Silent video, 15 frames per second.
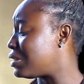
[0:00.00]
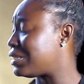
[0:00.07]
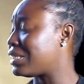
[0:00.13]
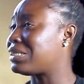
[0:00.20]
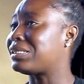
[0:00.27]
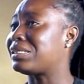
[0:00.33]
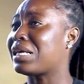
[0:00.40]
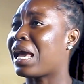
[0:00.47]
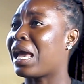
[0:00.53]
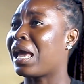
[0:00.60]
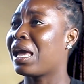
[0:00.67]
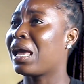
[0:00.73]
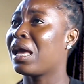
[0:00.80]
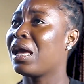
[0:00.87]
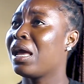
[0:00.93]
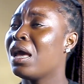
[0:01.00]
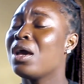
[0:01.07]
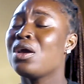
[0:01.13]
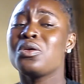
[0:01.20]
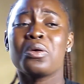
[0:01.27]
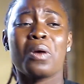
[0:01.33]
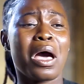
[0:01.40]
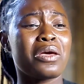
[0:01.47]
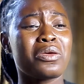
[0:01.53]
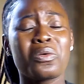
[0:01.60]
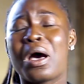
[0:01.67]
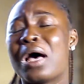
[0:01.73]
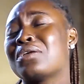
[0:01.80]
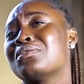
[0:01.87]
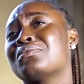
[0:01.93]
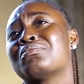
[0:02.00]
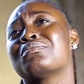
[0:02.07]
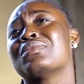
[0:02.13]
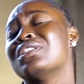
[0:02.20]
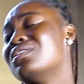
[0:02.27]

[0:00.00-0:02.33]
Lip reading: sit here? You are...